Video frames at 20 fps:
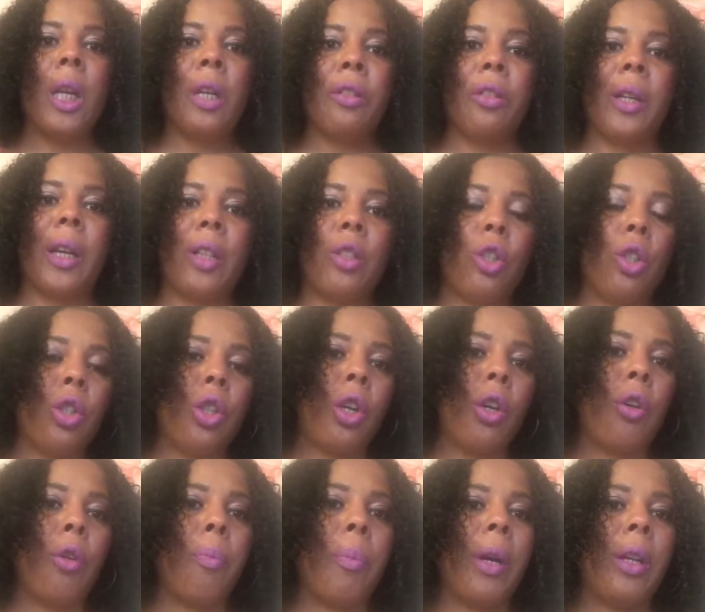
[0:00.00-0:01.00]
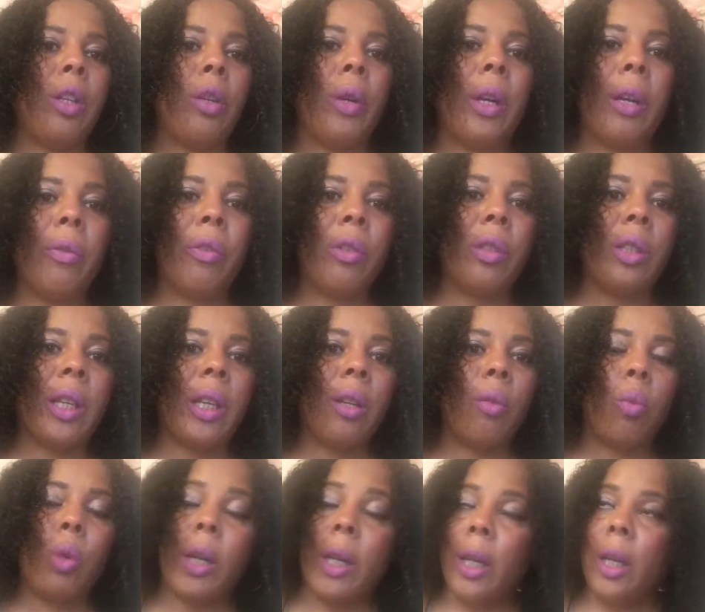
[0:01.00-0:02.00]
So as you go about your everyday
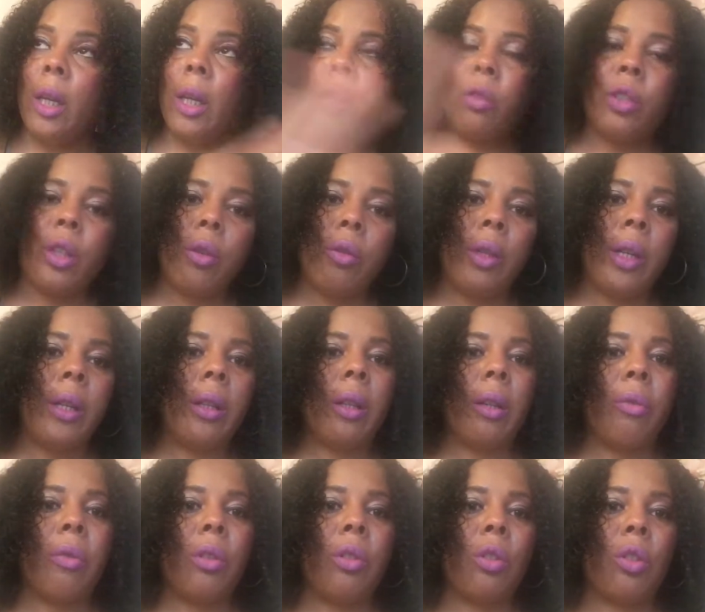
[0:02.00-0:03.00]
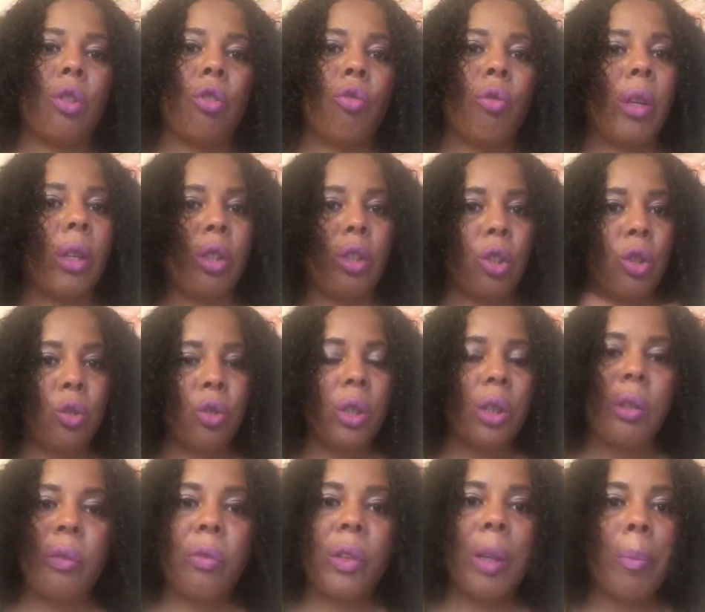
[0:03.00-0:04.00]
way, don't let nothing distract you.
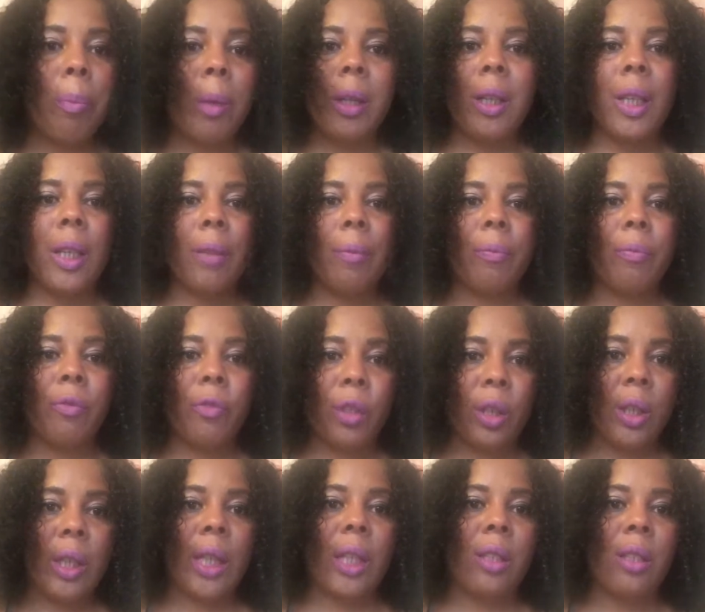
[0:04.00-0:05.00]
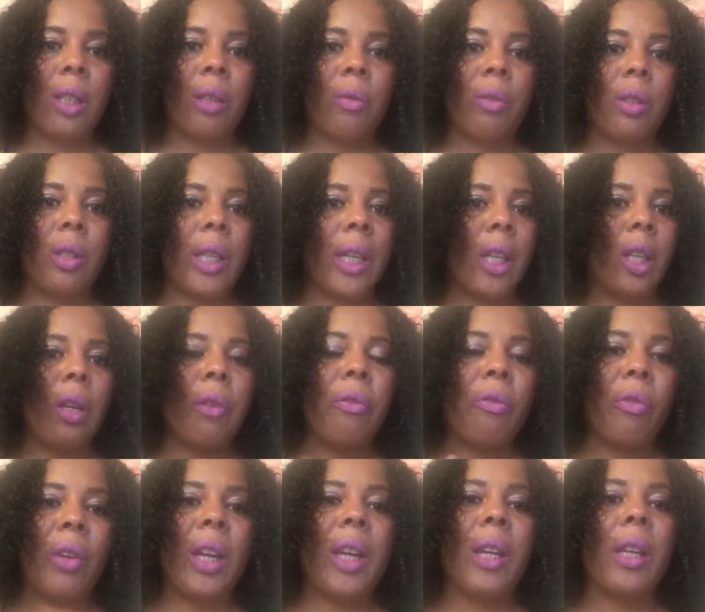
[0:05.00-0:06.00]
Just think money. For the next 7 days,
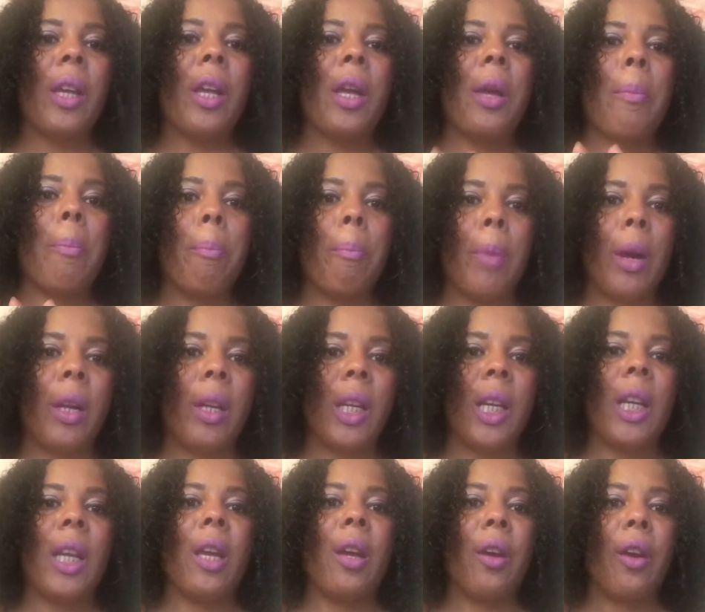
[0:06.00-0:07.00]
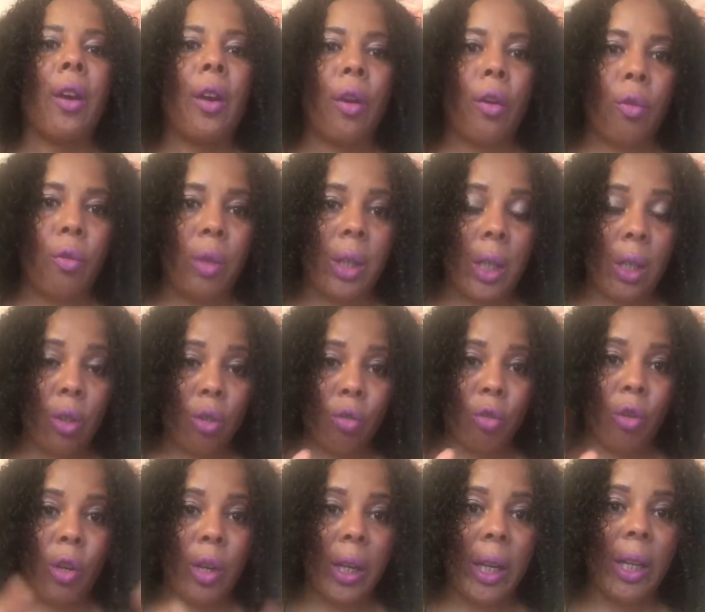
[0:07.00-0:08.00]
think money only.
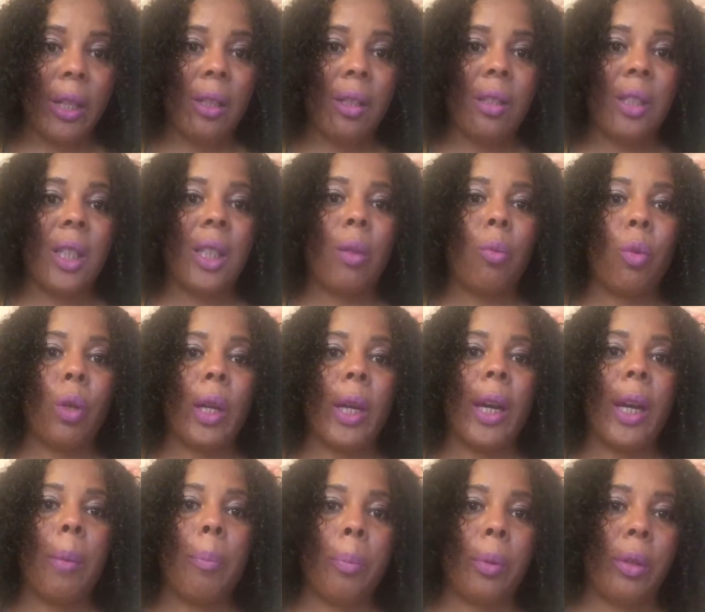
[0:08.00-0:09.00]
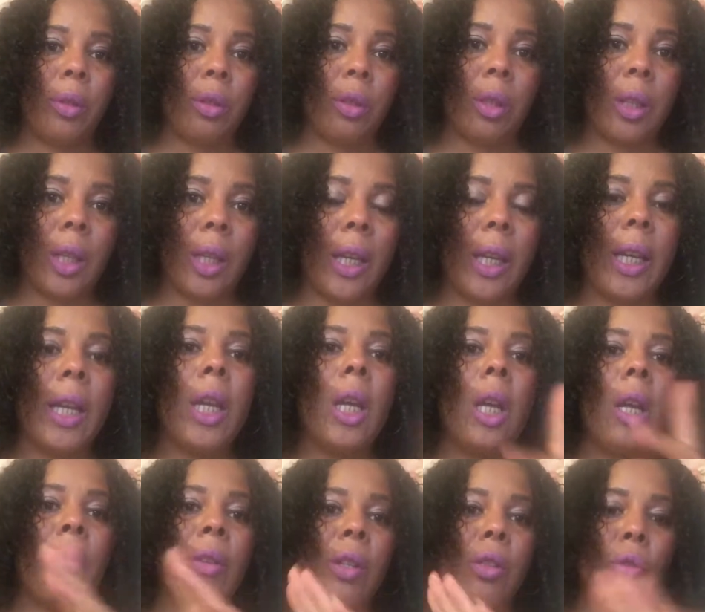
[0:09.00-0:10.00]
Try and see what happens, okay?
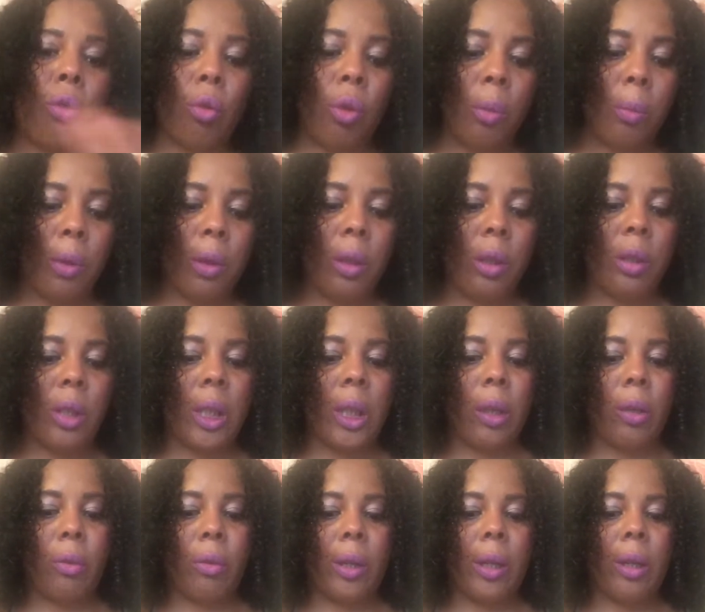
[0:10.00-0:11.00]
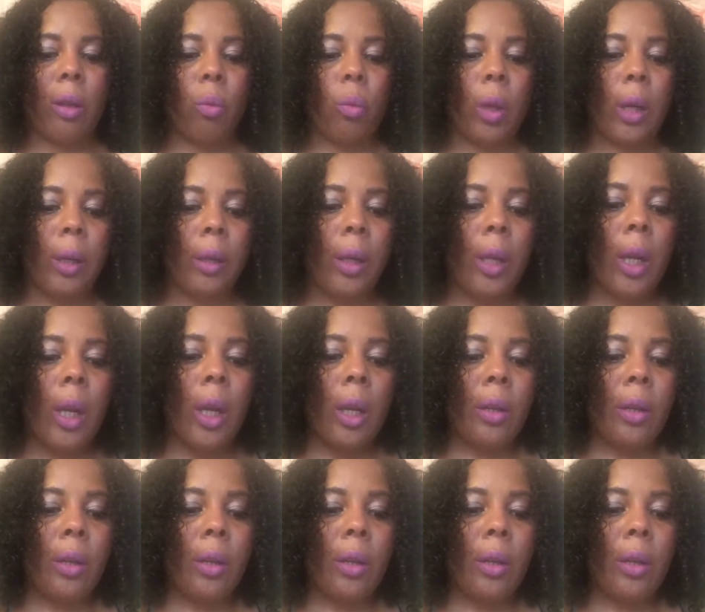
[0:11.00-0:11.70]
That's all I'm going to say on that one.